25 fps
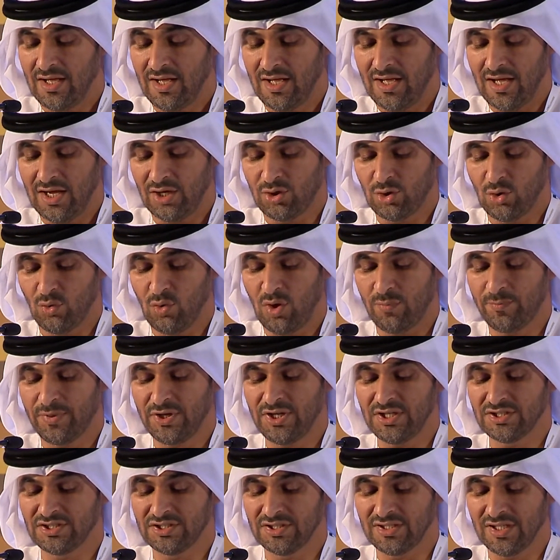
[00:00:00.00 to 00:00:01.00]
a
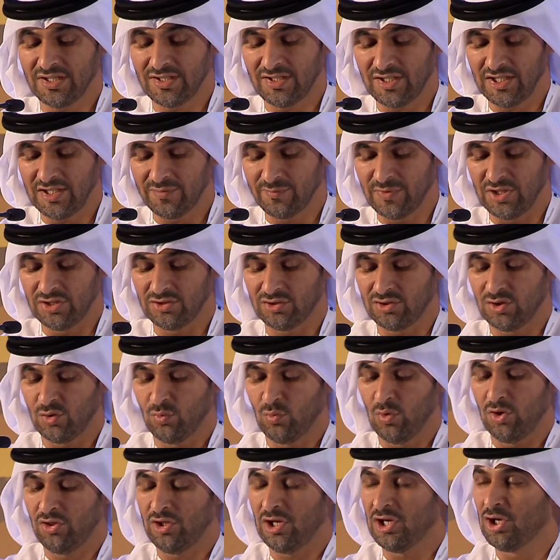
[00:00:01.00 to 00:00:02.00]
cooperation agreement
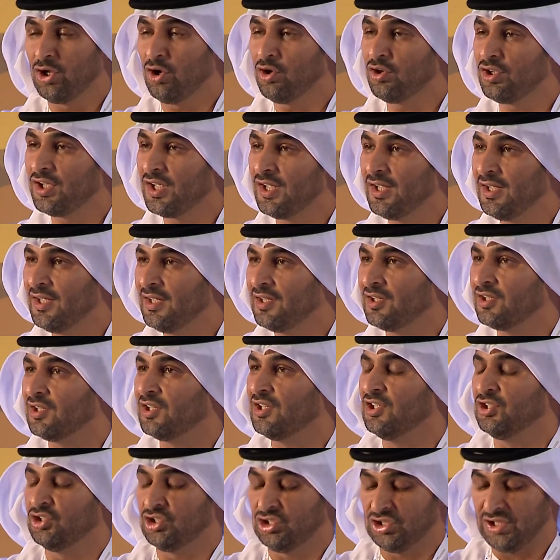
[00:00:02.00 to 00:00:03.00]
with Log Inc.
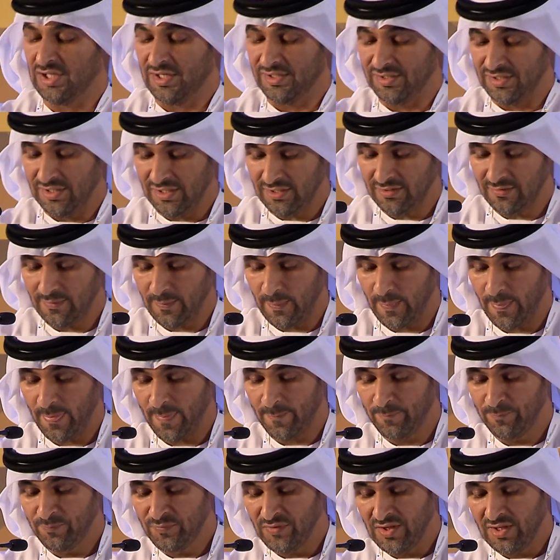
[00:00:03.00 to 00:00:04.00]
in China,
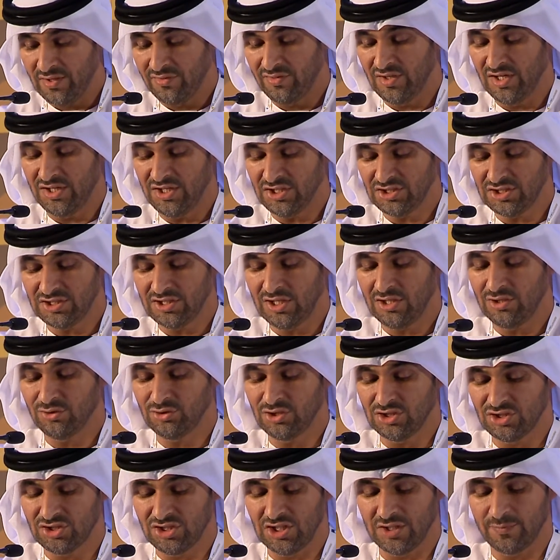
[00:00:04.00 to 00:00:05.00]
the national
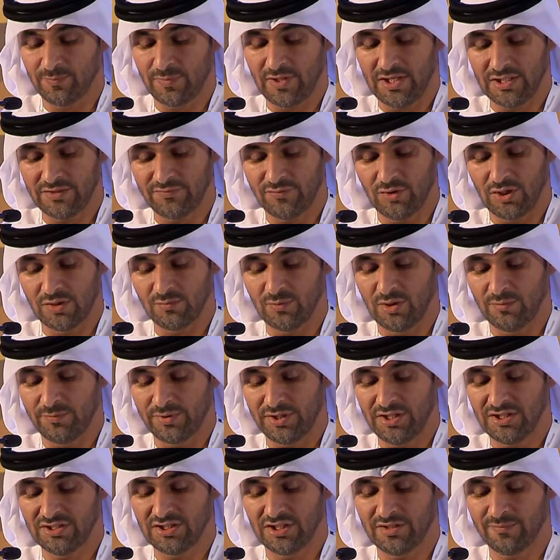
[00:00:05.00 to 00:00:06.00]
logistic platform
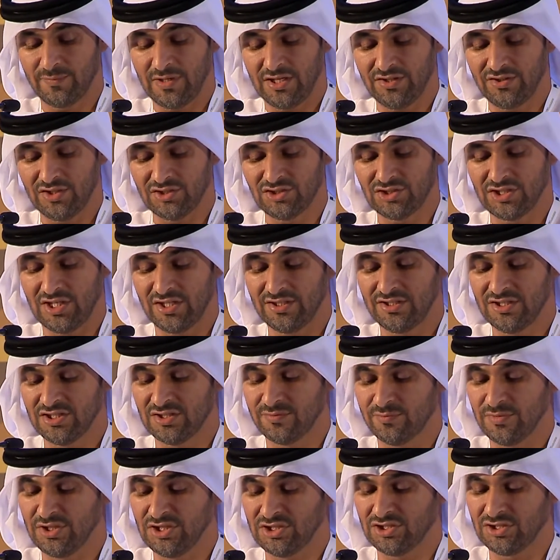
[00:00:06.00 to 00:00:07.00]
operated by the Chinese
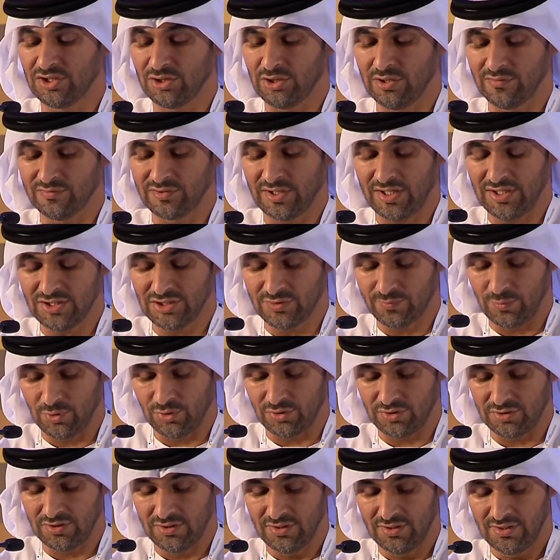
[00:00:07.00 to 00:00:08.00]
Ministry of
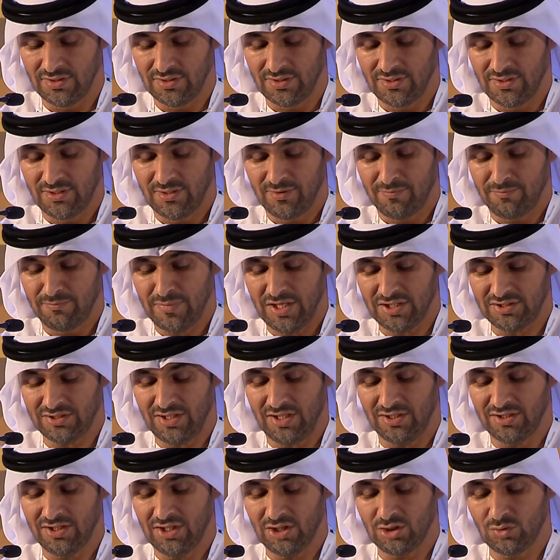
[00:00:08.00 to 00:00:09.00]
Transport.
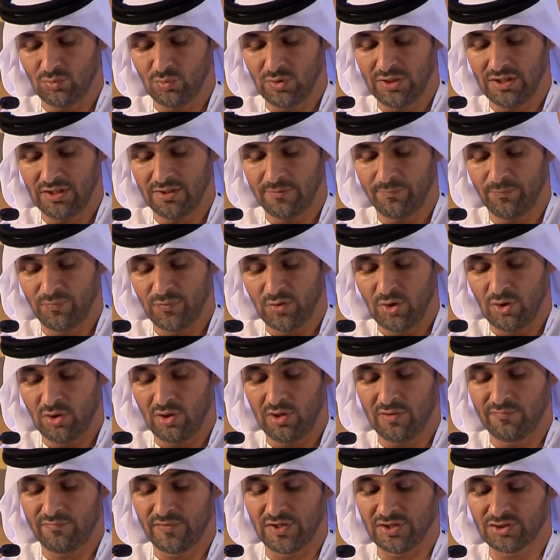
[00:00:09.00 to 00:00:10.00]
Maqta Gateway
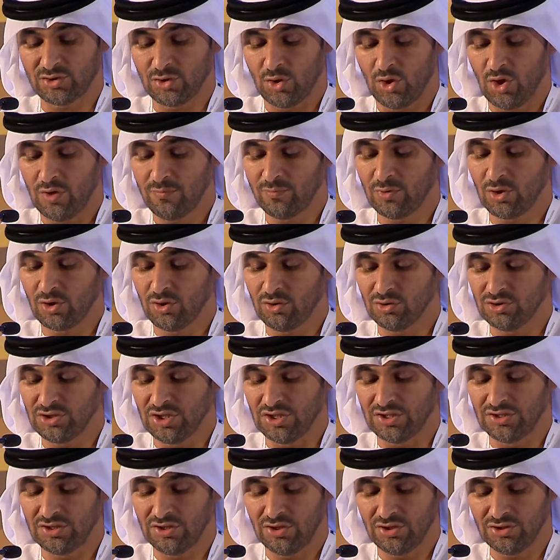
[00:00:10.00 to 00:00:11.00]
offers homegrown
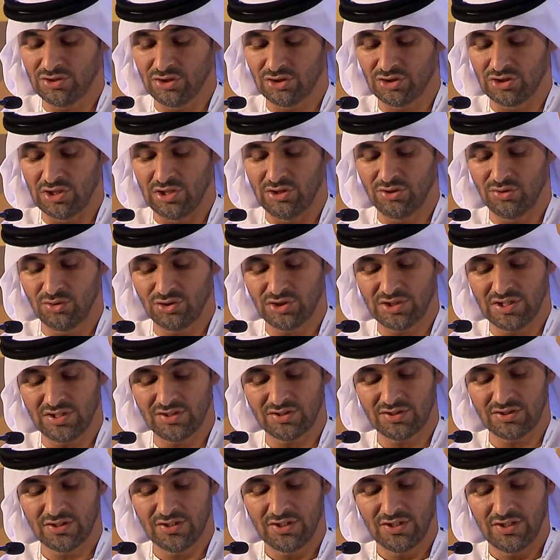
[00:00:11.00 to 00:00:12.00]
technology
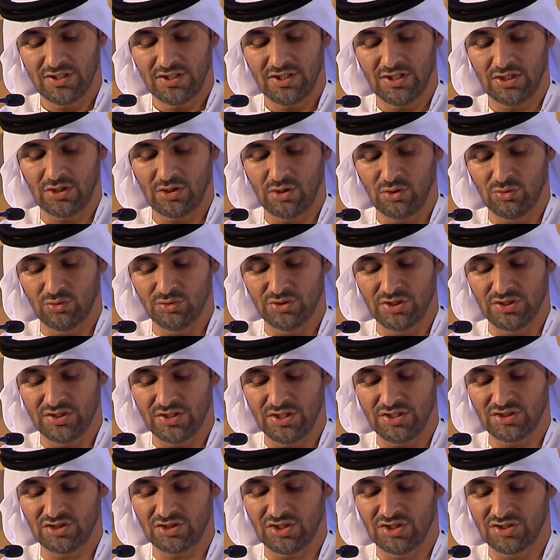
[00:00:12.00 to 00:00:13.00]
solutions, including
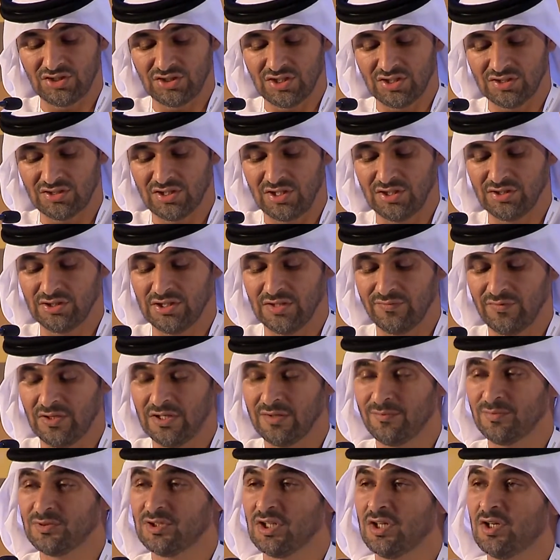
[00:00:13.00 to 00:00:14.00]
its recently
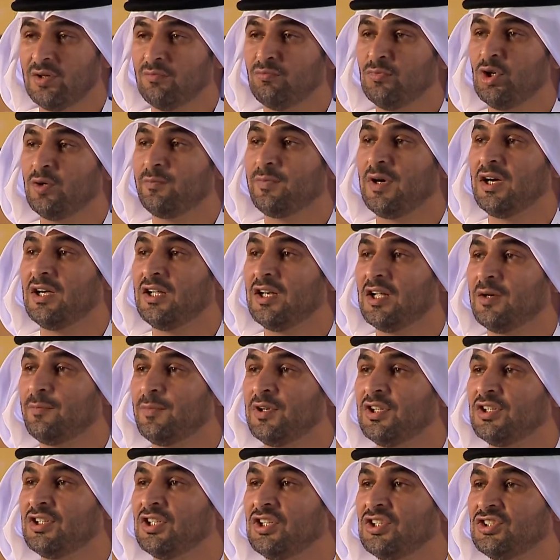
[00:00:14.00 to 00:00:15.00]
developed mobile
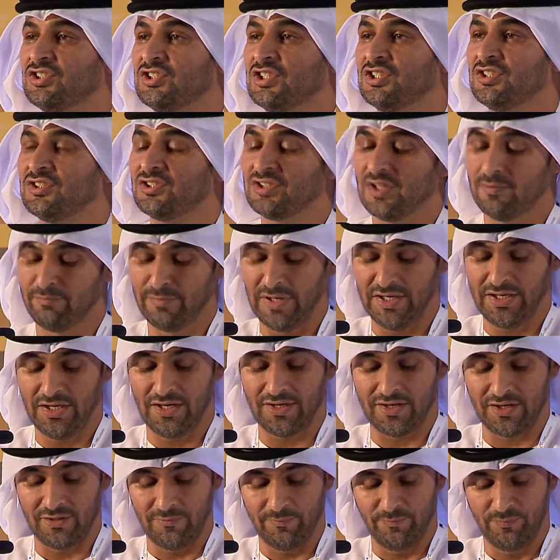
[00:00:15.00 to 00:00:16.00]
applications,
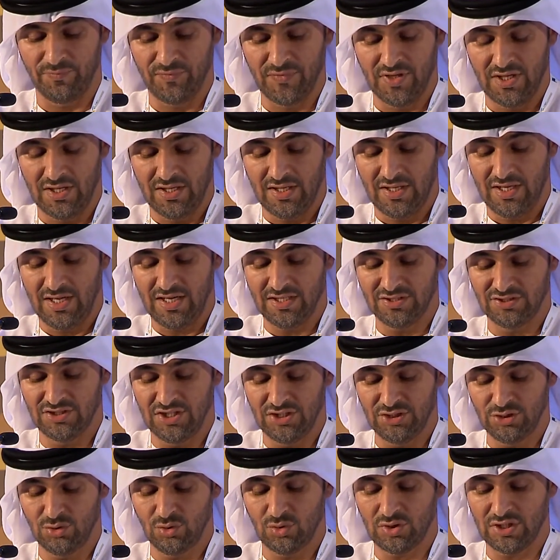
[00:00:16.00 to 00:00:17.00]
Manara, and a
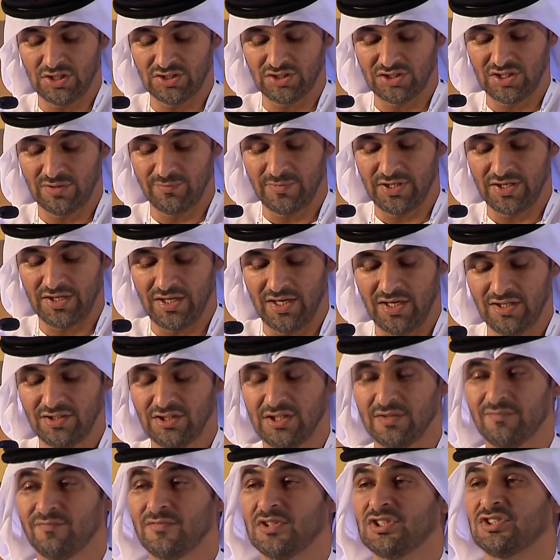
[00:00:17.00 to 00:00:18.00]
new customer and
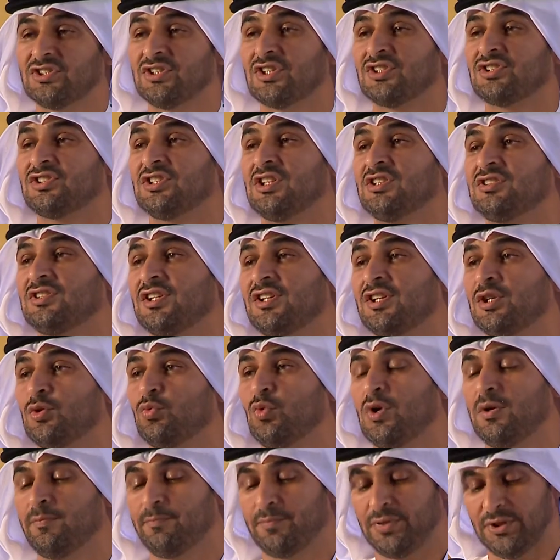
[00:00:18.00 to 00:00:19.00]
investor-centric
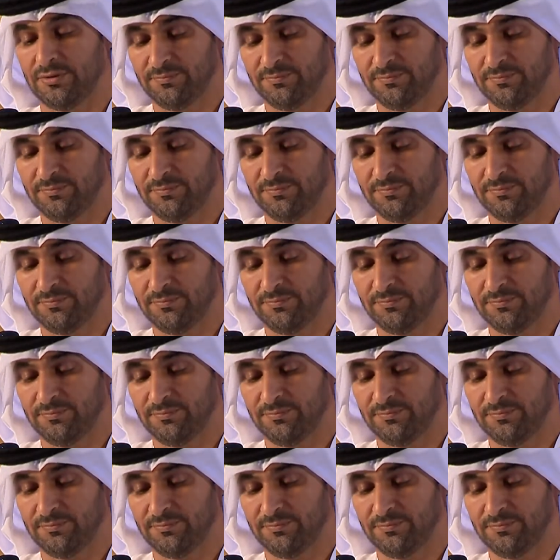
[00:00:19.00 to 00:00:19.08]
web